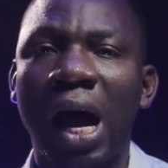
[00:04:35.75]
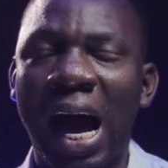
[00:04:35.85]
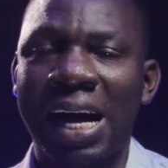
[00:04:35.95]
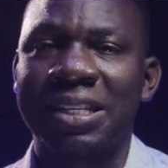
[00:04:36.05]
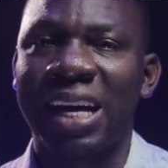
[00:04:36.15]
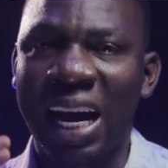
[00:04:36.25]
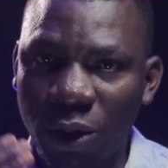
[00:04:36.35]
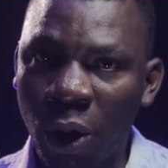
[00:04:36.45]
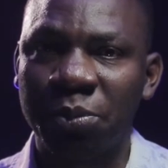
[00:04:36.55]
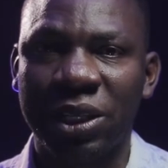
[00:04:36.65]
as an
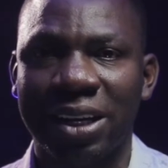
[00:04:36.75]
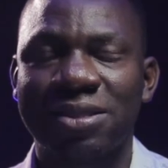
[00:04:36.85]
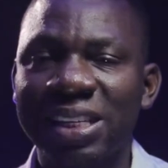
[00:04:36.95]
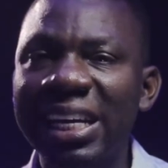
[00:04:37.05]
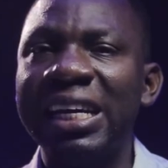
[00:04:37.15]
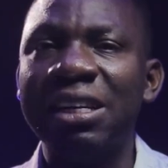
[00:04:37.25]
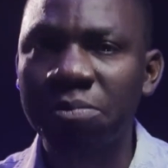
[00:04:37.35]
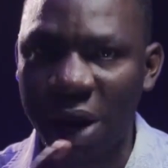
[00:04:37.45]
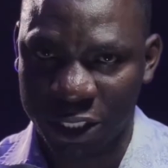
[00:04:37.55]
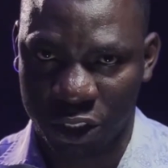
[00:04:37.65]
object
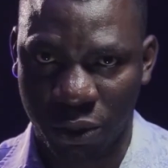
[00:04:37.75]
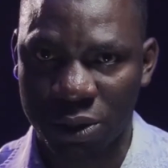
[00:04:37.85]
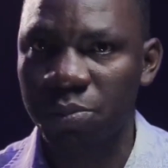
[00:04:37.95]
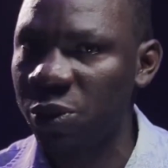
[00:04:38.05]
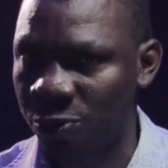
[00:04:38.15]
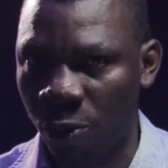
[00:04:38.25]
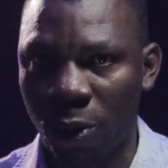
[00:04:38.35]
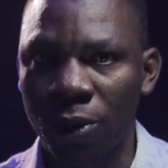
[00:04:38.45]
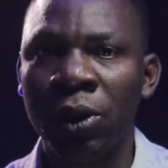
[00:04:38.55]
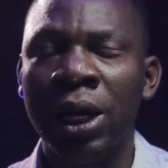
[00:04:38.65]
in my shot before.